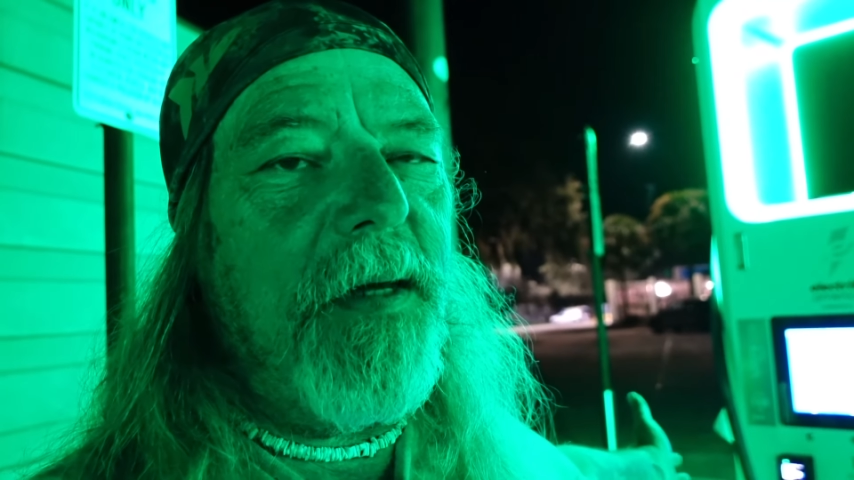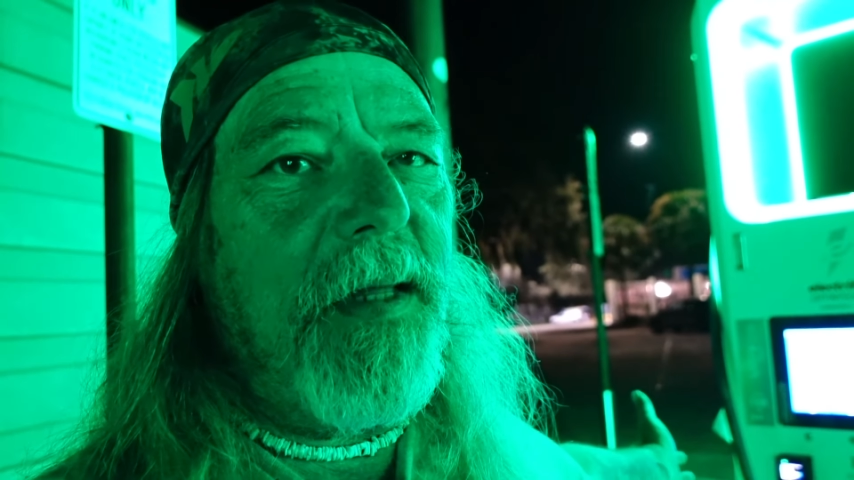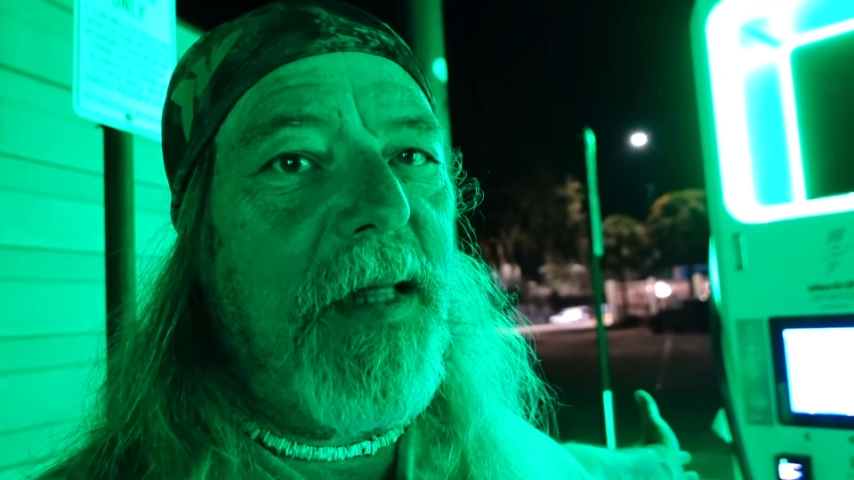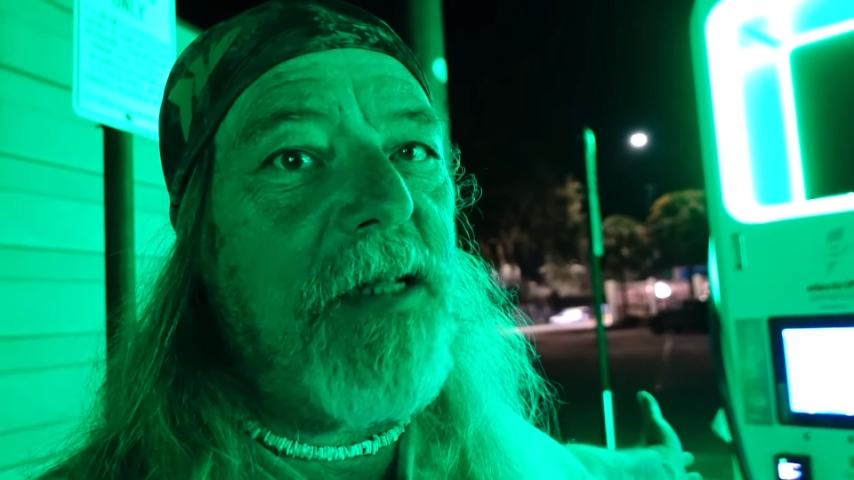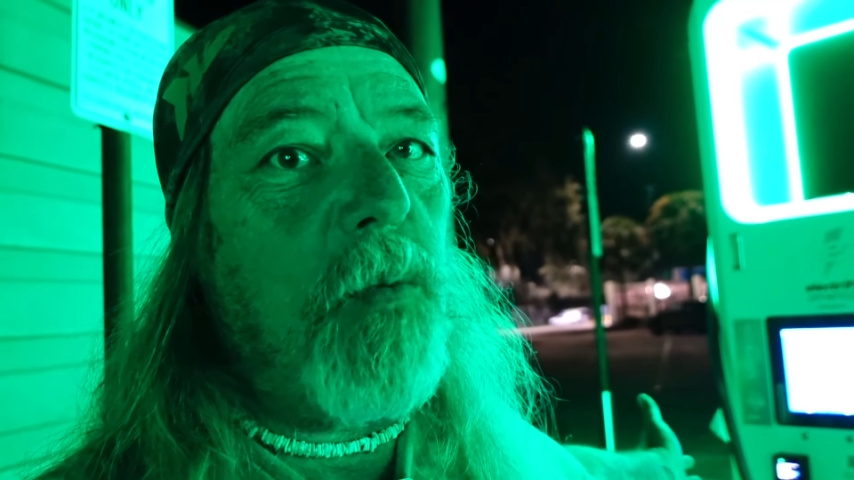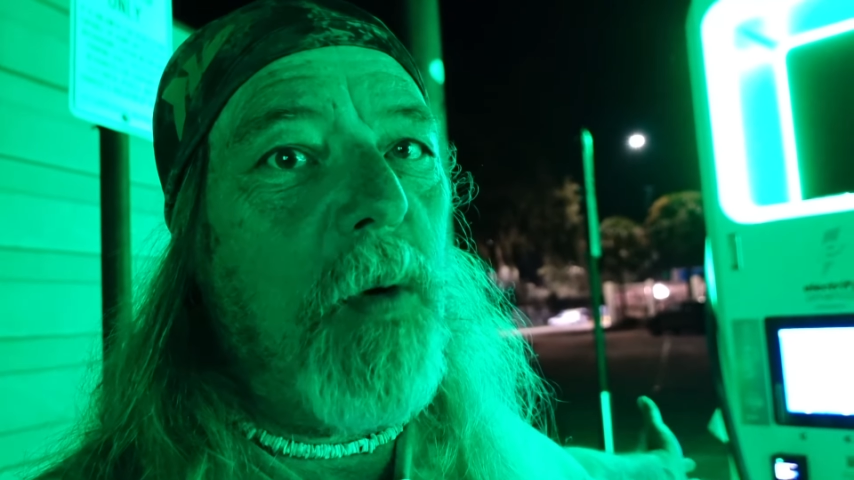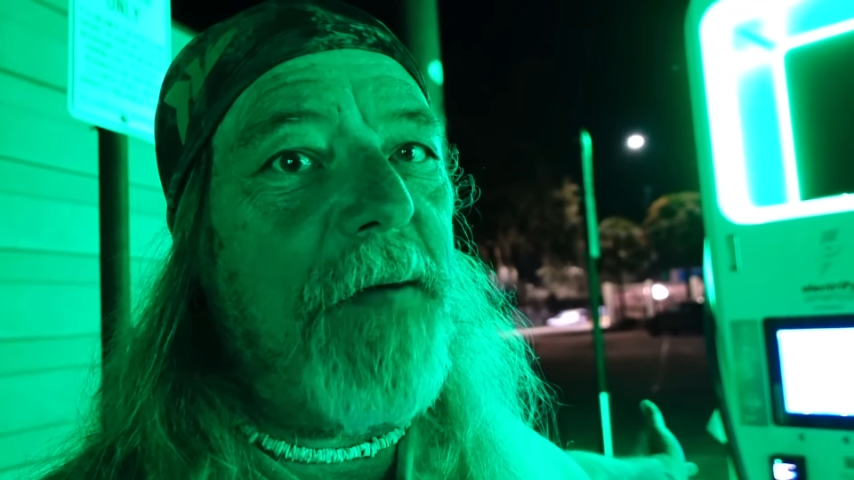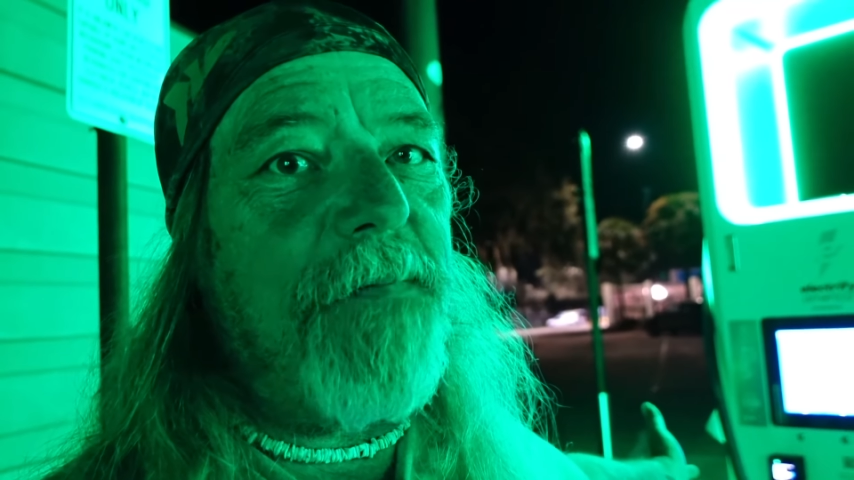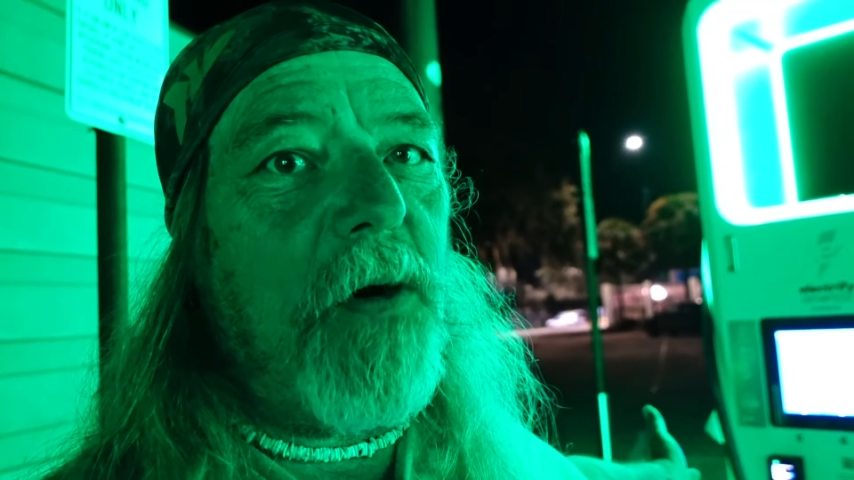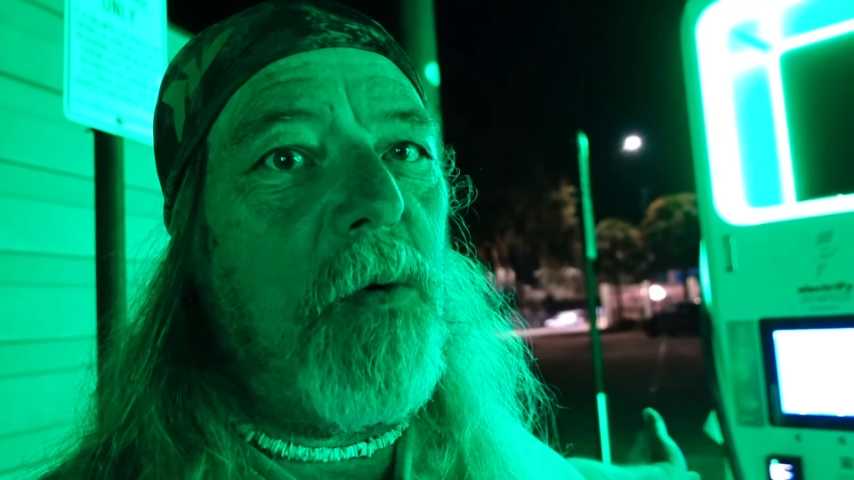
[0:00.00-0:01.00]
and that's
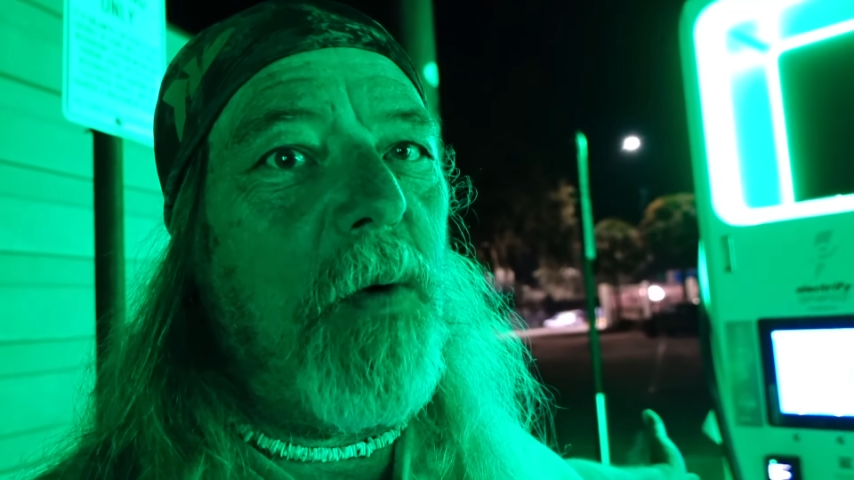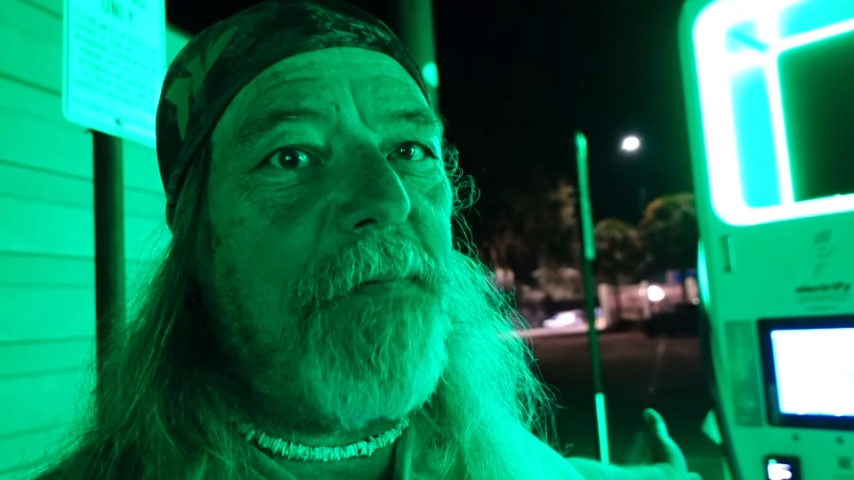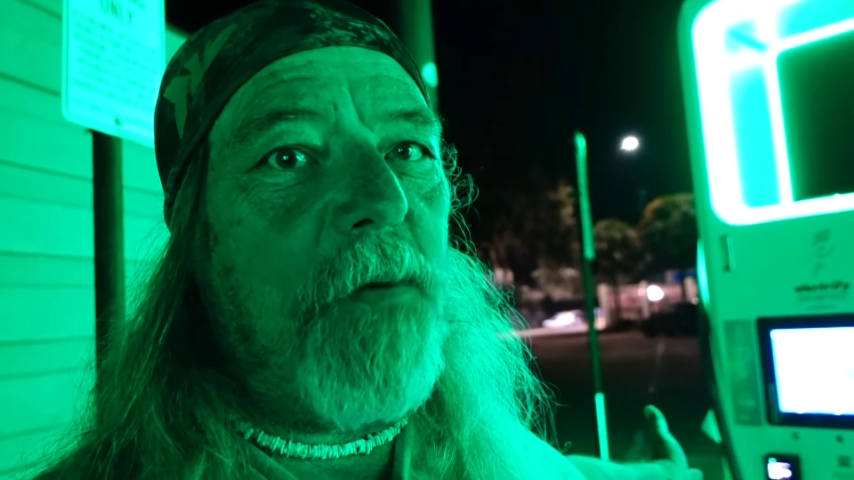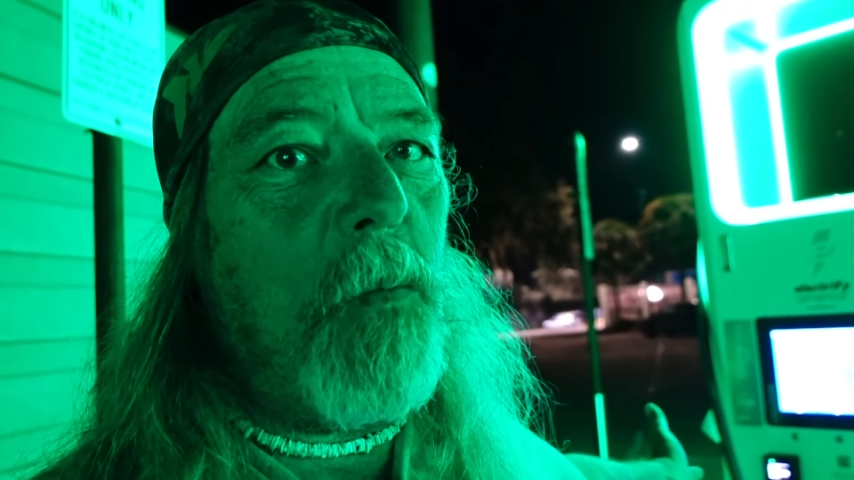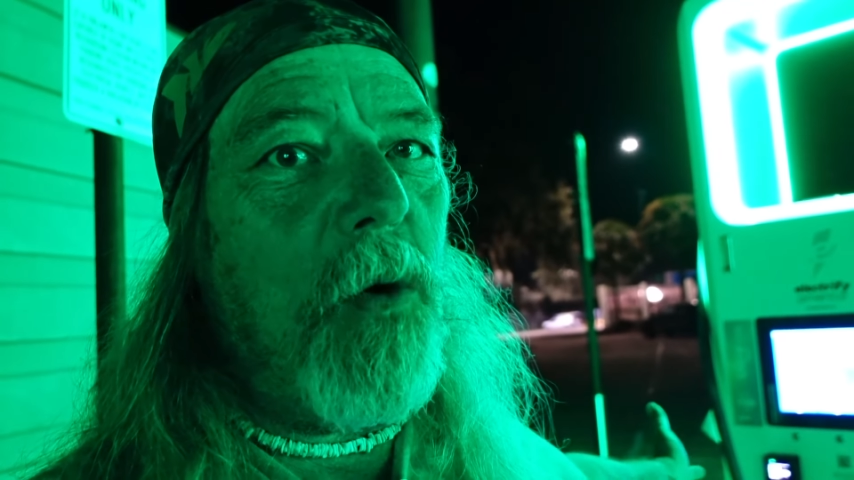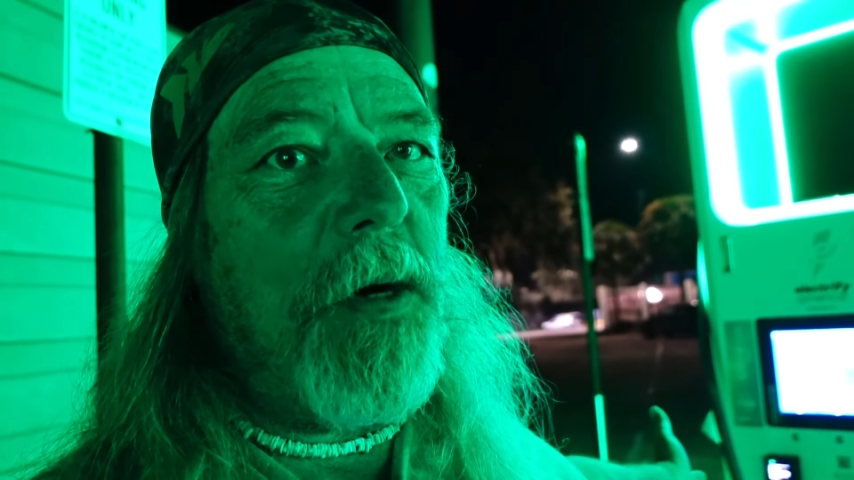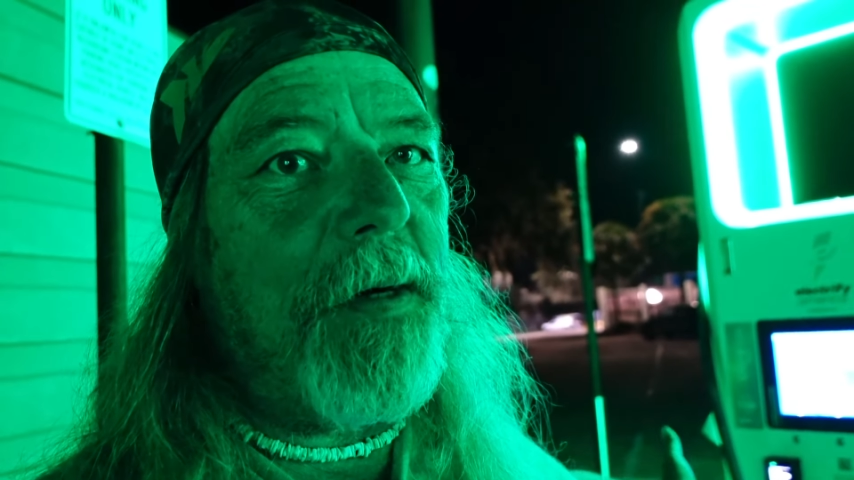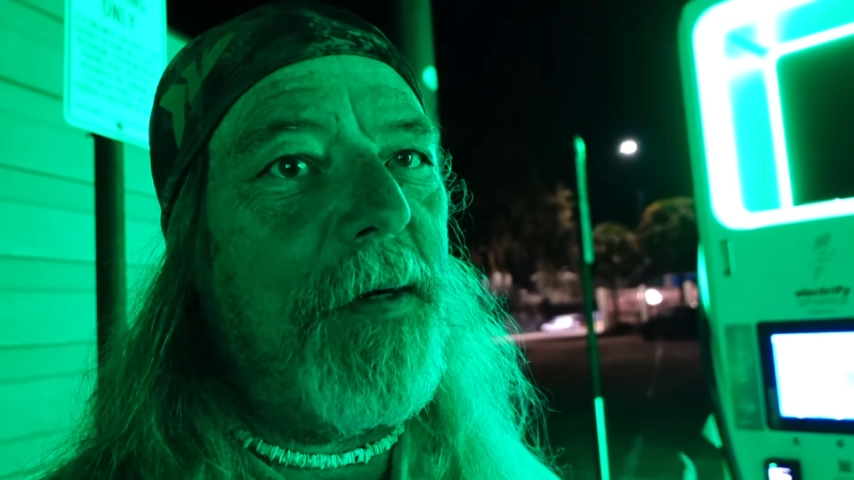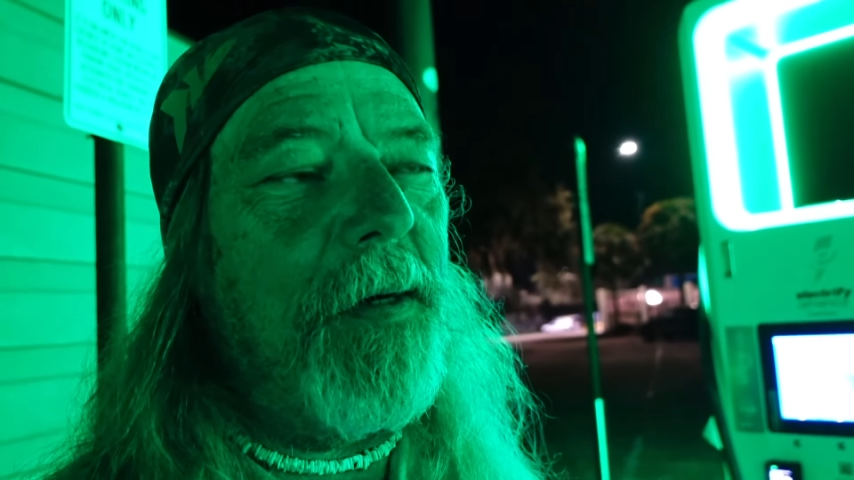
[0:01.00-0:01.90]
way far away from work.